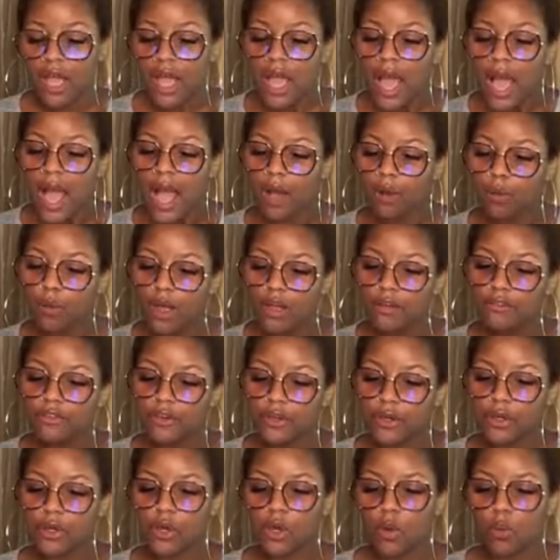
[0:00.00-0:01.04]

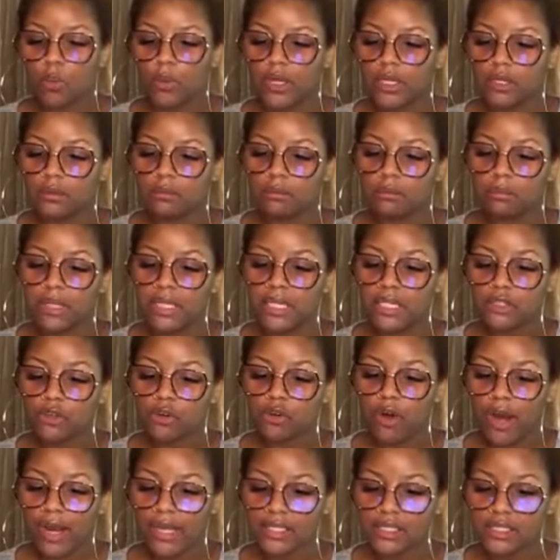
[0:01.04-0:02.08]
However, when
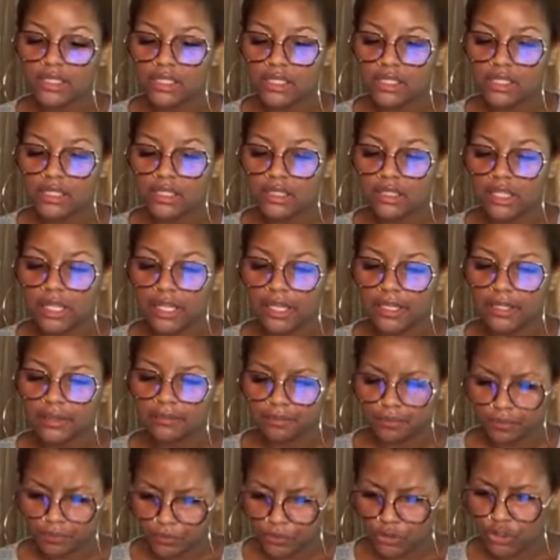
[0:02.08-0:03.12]
mid-crisis, they
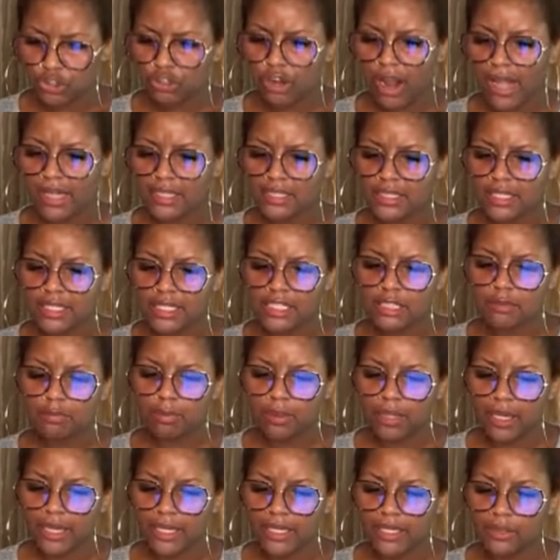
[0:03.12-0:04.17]
tried to
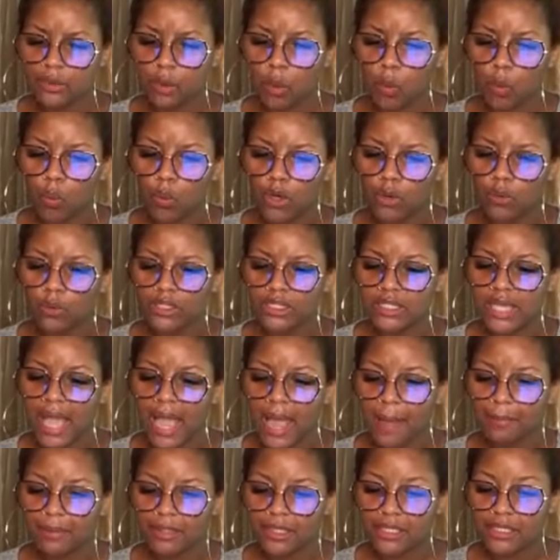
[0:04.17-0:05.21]
explain what was
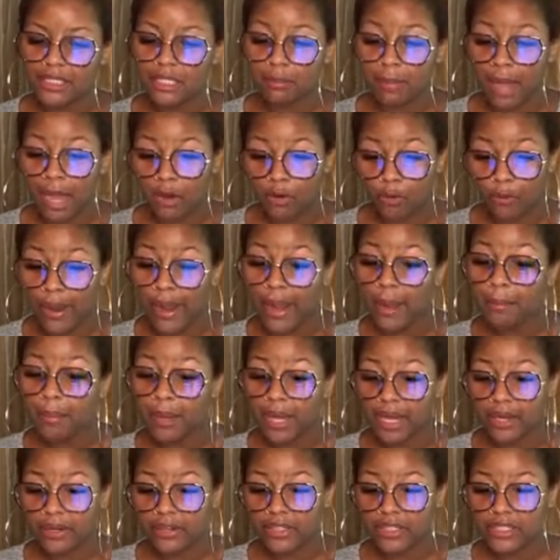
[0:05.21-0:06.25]
happening to my
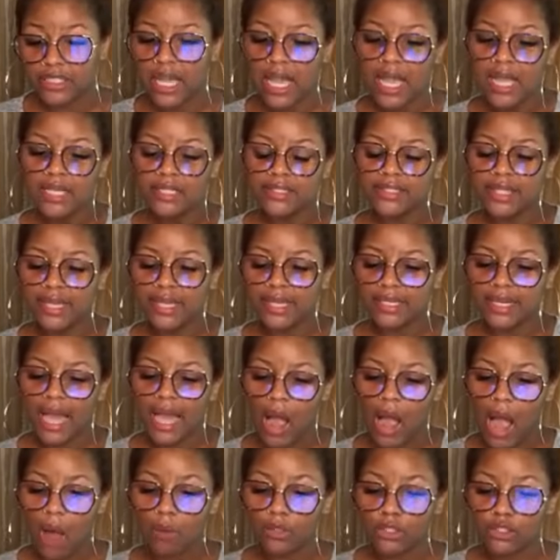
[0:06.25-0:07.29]
grandparents, saying
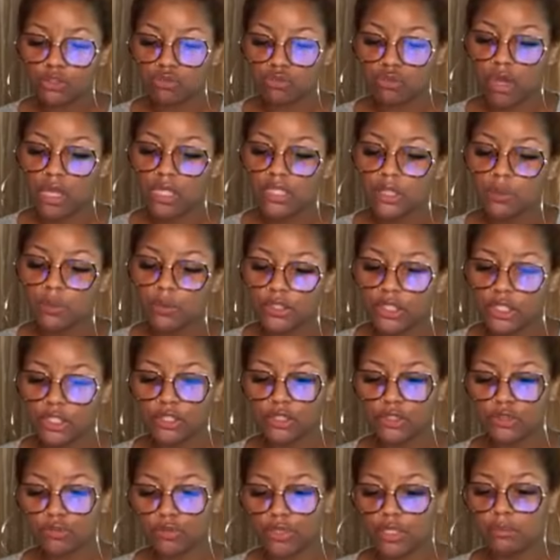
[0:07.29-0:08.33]
how I was struggling with
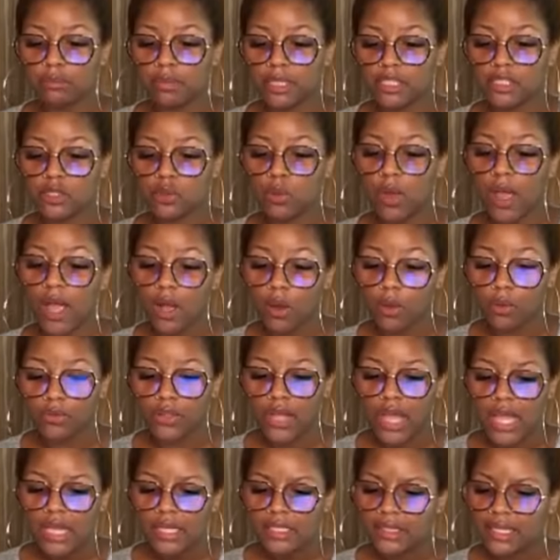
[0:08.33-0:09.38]
extreme mental health.
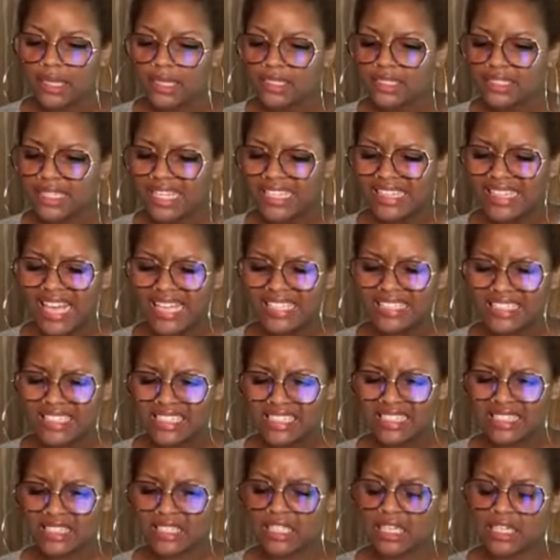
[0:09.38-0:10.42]
They said, that's
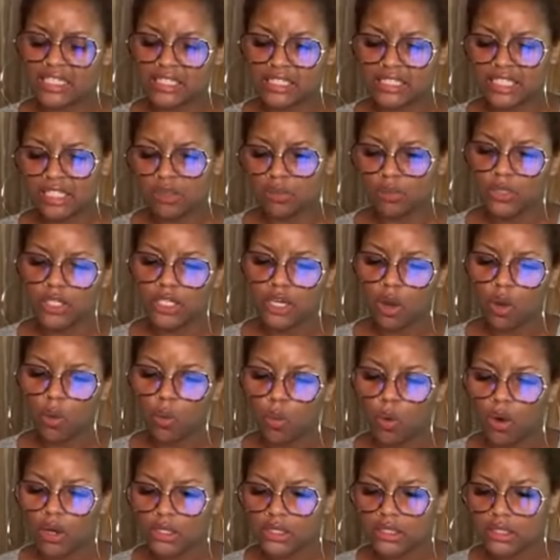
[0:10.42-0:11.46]
disgusting. We don't
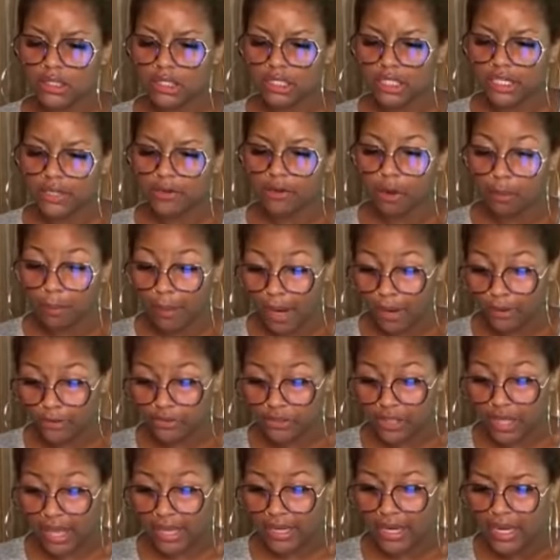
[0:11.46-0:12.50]
want to hear about
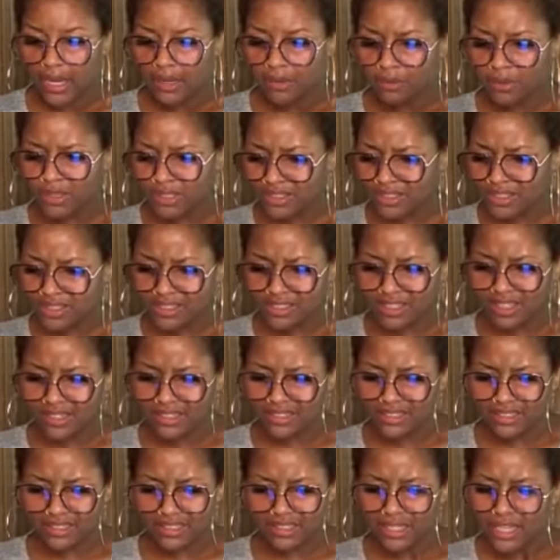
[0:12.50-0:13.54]
that. What's
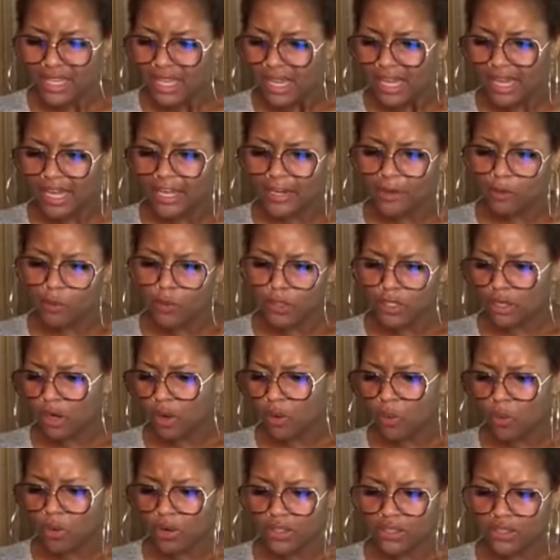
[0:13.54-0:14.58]
disgusting? And we
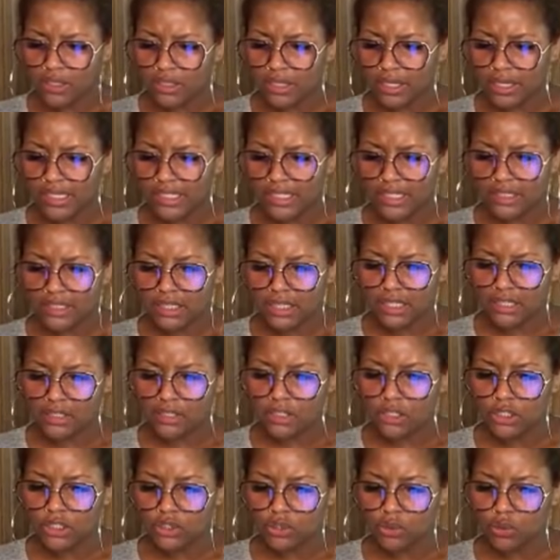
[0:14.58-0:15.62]
don't want anything
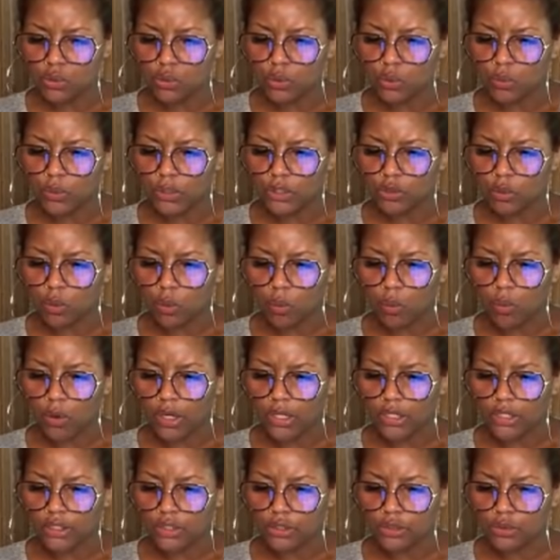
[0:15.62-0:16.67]
to do with
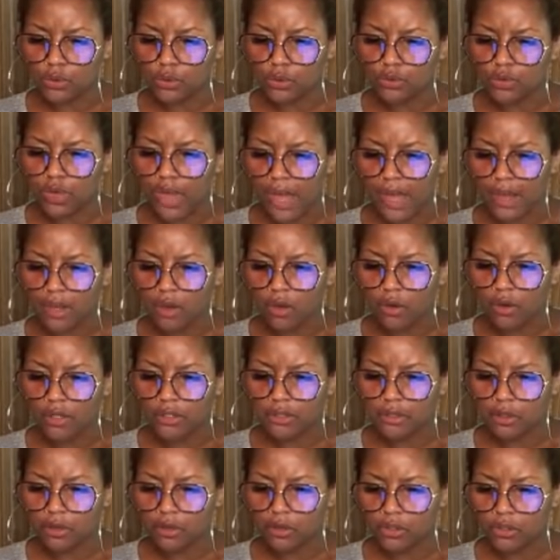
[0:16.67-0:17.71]
what you got going
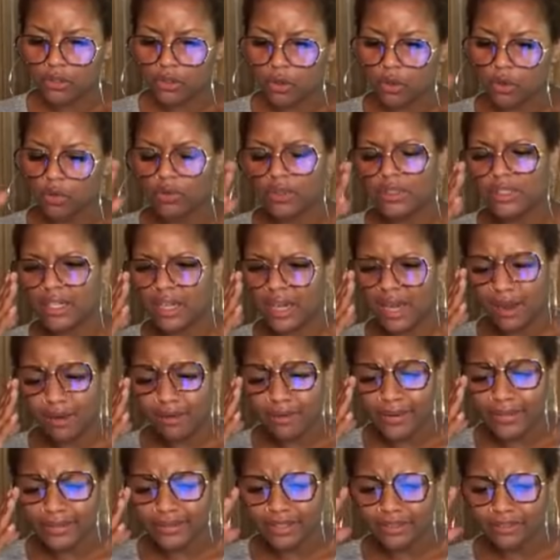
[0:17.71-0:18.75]
on over there. All
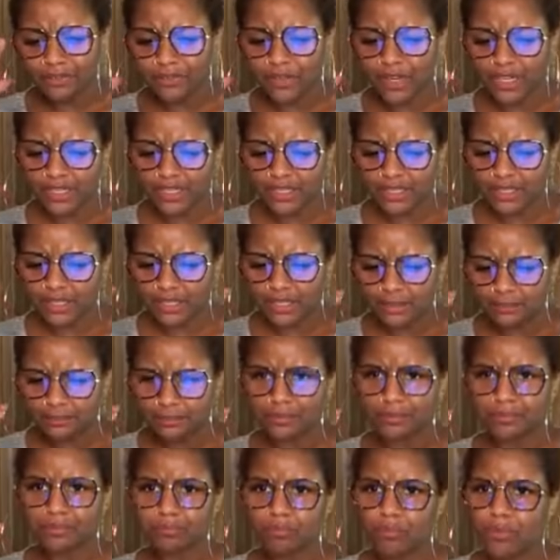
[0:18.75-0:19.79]
right, then fuck you then.
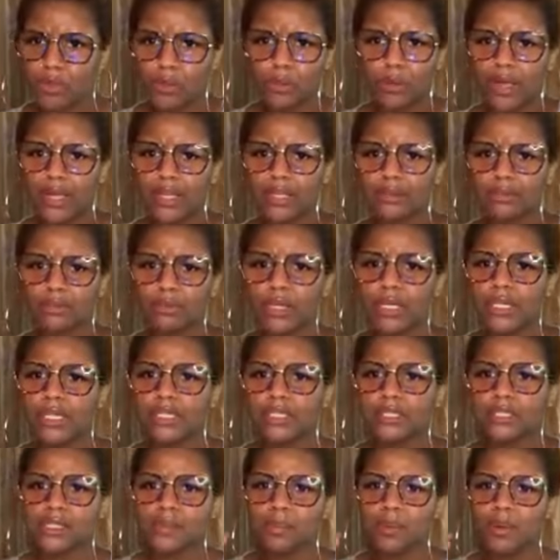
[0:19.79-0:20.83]
You ain't
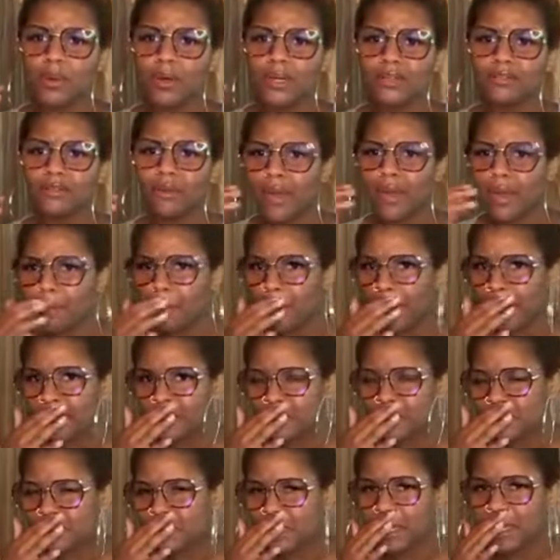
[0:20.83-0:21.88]
really supportive
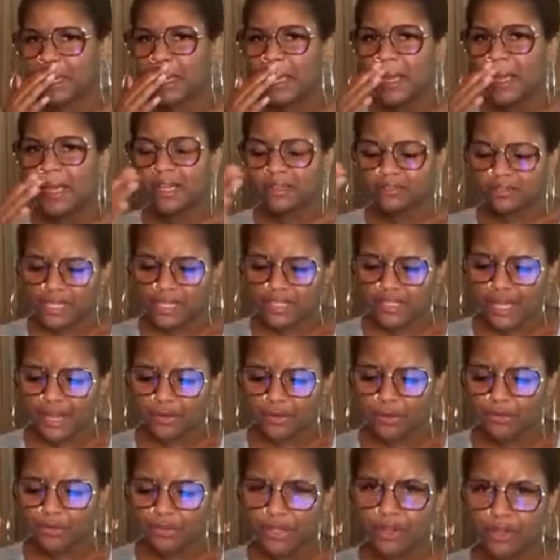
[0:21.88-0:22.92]
grandparents then, if that's how
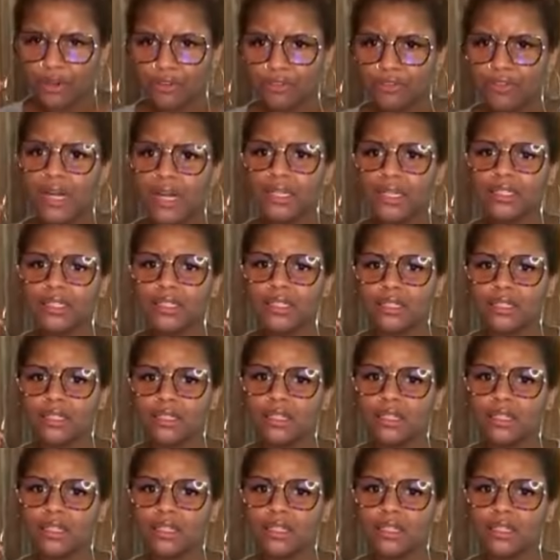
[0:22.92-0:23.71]
you feel. Fuck you.